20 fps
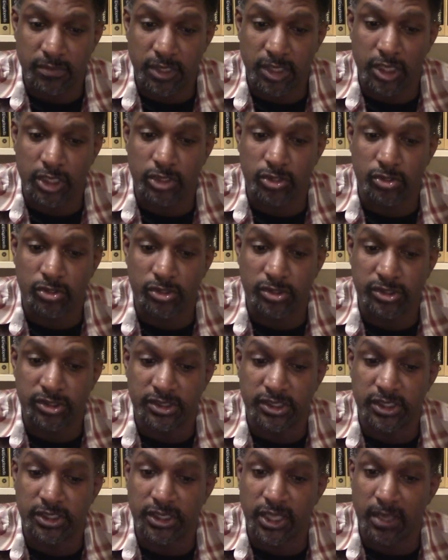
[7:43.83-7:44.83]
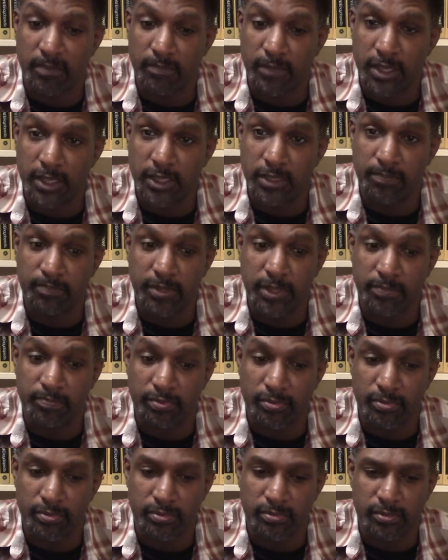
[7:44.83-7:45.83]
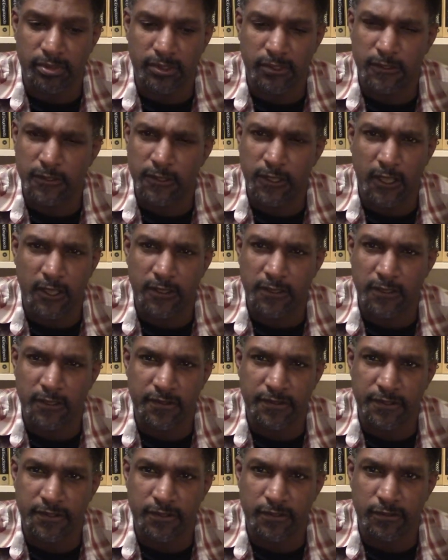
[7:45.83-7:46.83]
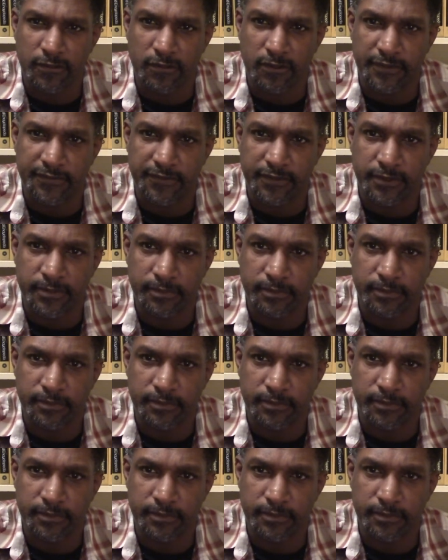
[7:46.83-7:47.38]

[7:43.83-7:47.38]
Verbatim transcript: and you'll see that many people got nothing to offer.